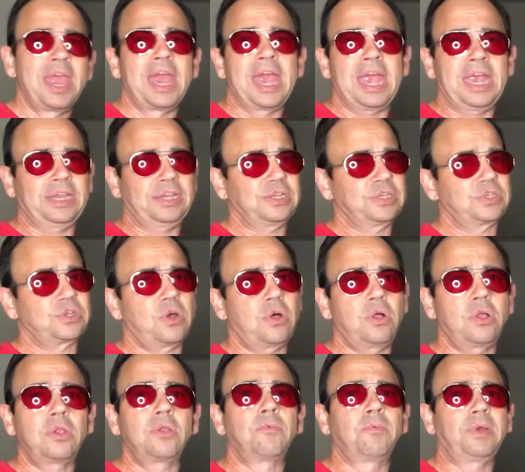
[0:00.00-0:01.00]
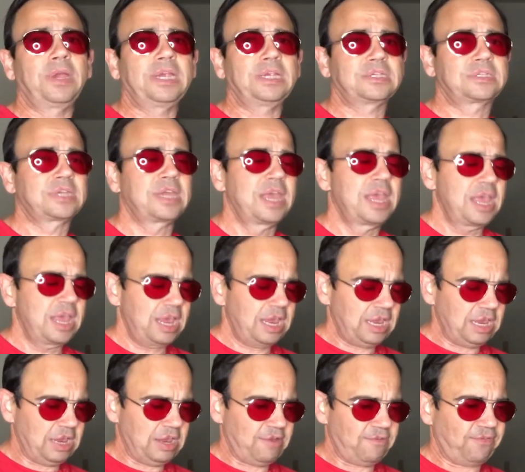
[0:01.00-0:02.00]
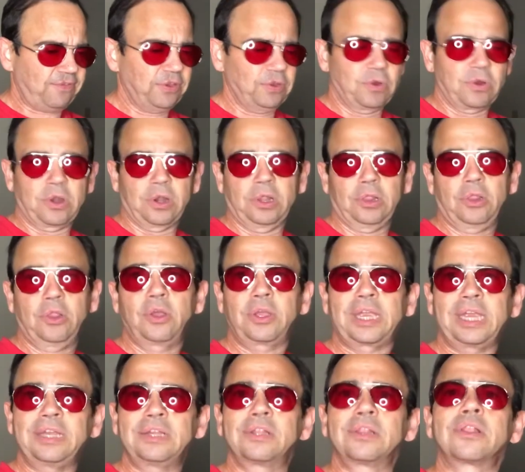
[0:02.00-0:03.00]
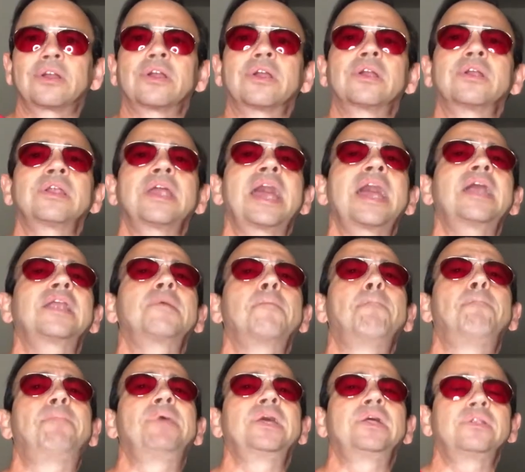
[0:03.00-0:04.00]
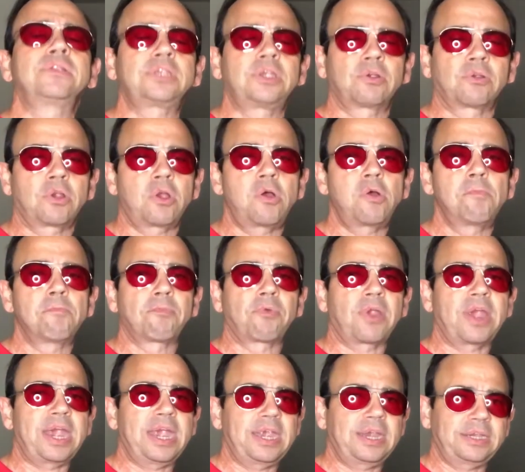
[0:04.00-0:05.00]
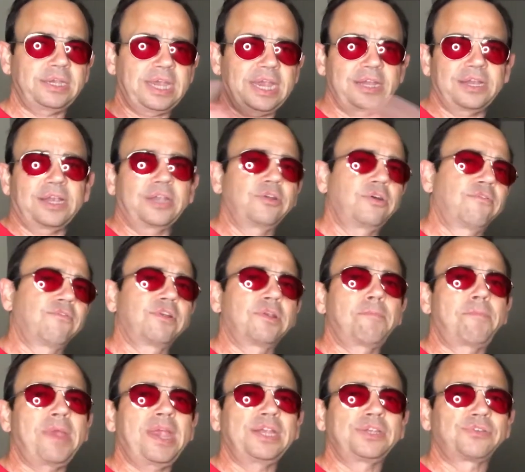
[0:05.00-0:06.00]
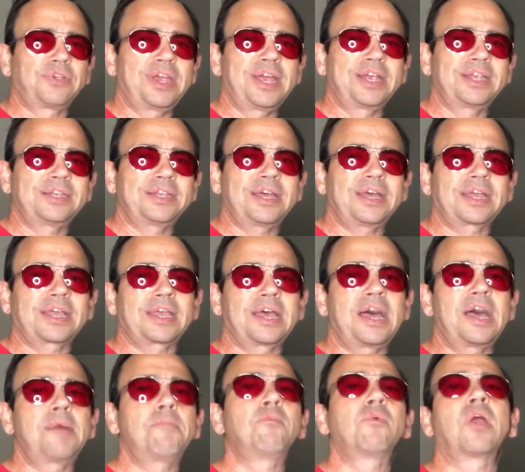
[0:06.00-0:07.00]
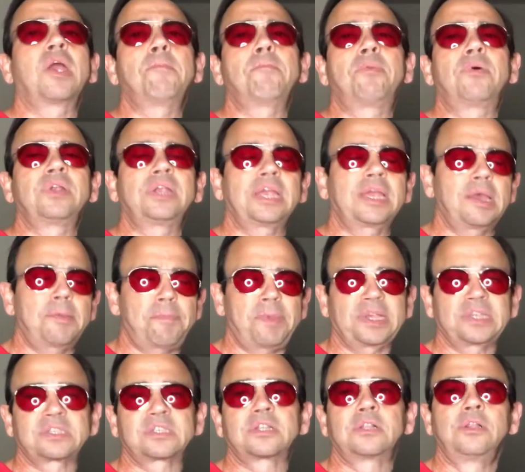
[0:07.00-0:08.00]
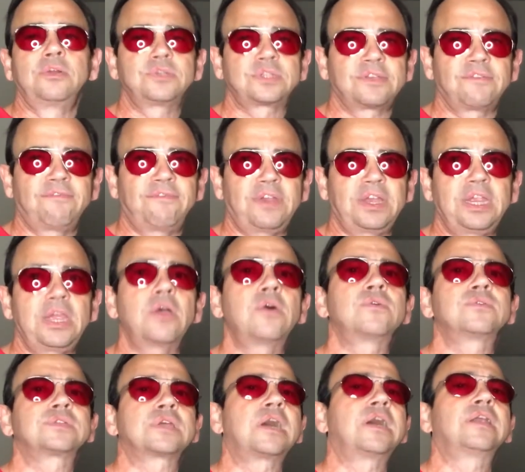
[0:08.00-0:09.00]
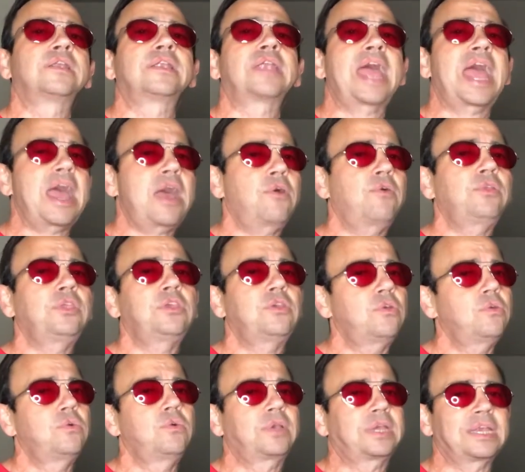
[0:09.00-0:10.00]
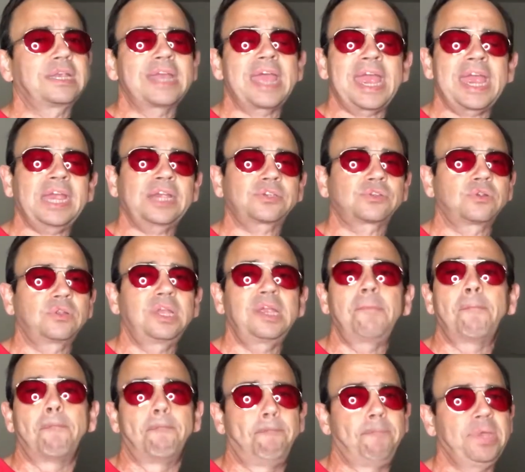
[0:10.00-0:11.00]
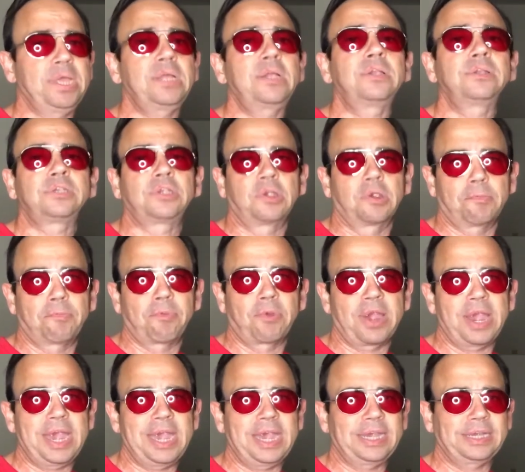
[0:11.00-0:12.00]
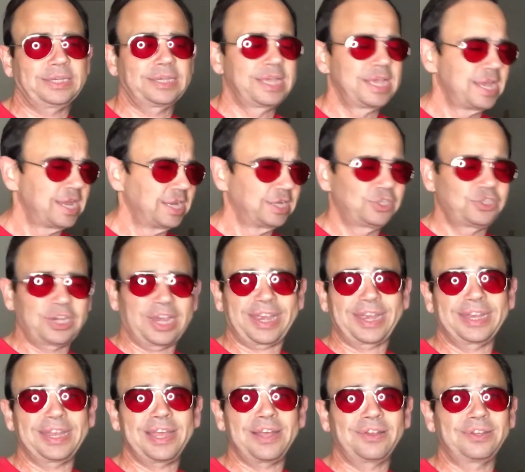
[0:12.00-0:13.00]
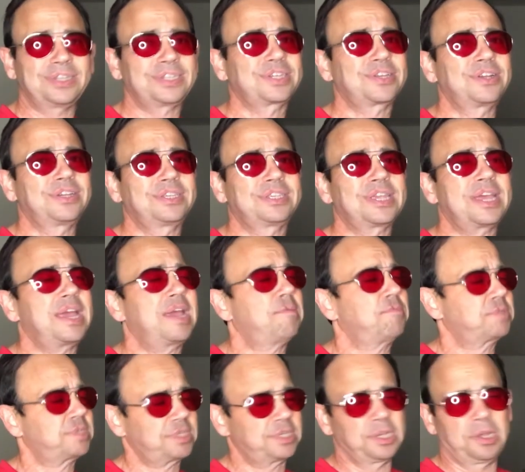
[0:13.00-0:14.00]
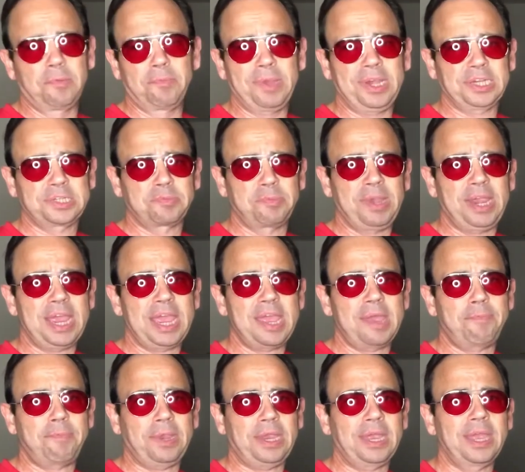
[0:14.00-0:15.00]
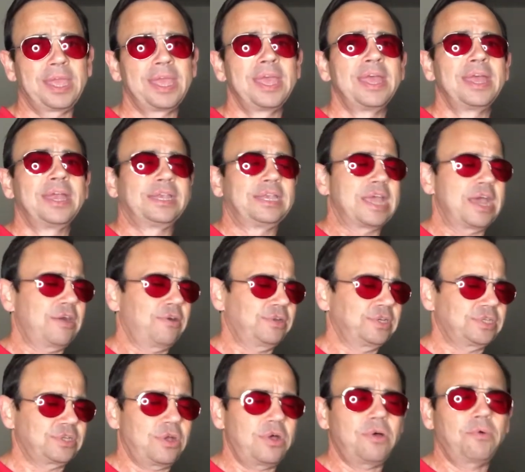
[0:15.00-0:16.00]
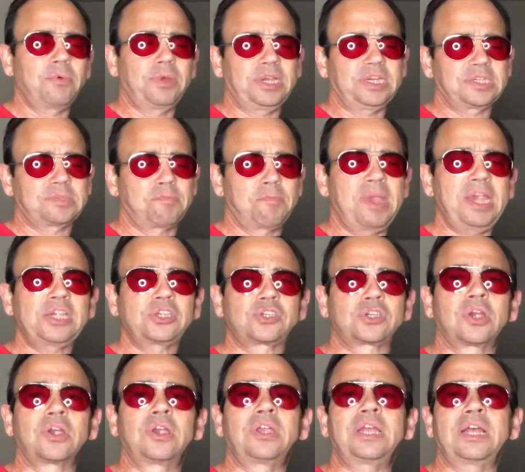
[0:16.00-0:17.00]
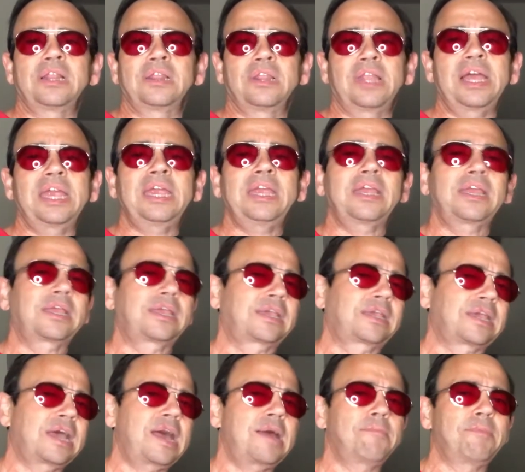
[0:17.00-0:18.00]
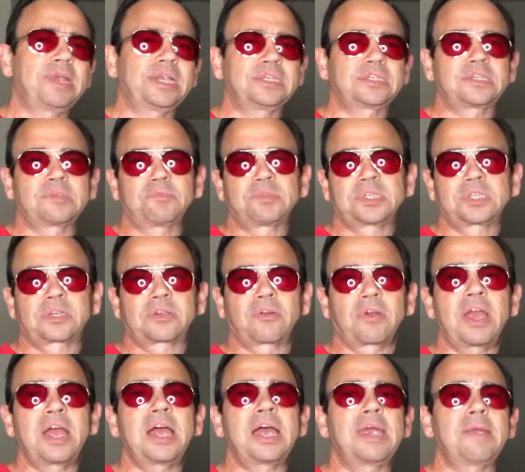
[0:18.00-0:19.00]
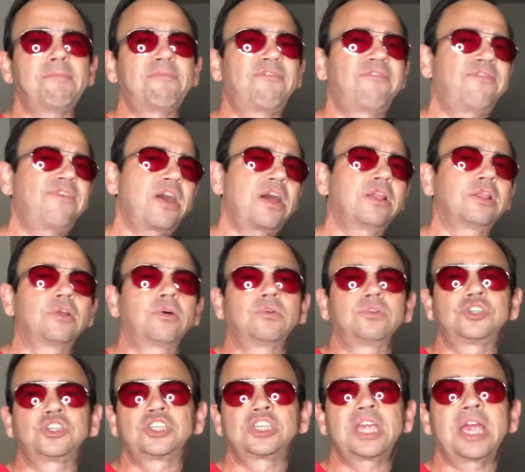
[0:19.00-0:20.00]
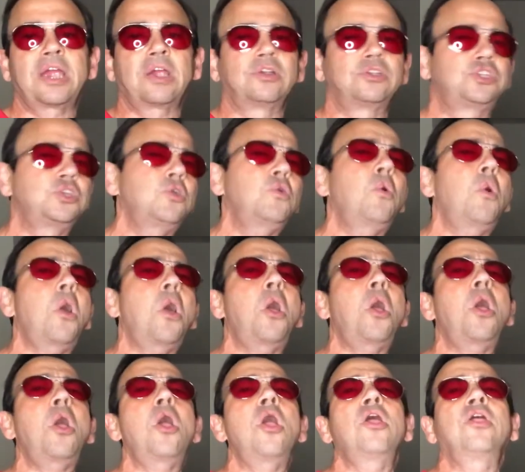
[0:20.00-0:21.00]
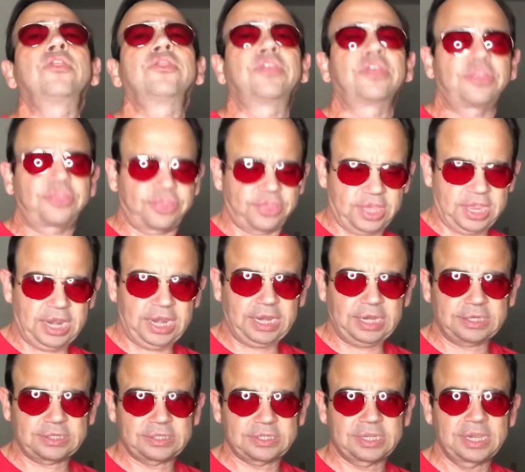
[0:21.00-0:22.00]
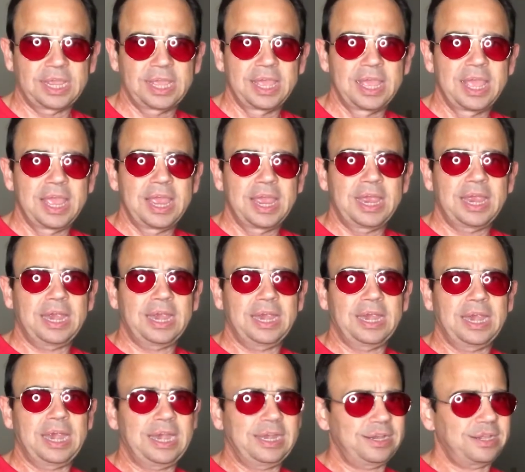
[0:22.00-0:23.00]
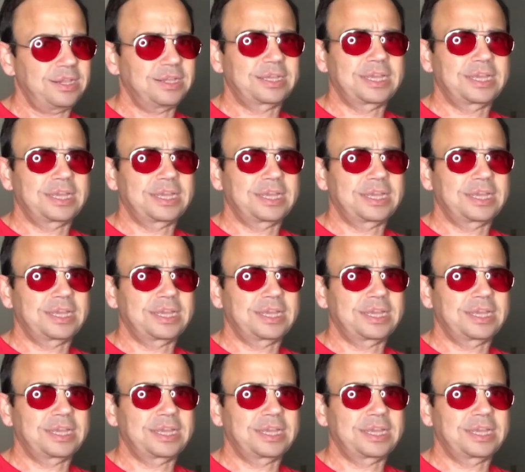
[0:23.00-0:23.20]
And as always, if you're looking to learn how to build your own brand, head on over to patreon.com, where I'm putting up exclusive videos on how you can actually build your brand. Check it out. It's good times. Still makes me happy. Now, as always, make sure you like, comment, subscribe, follow, share, do all the things, and I'll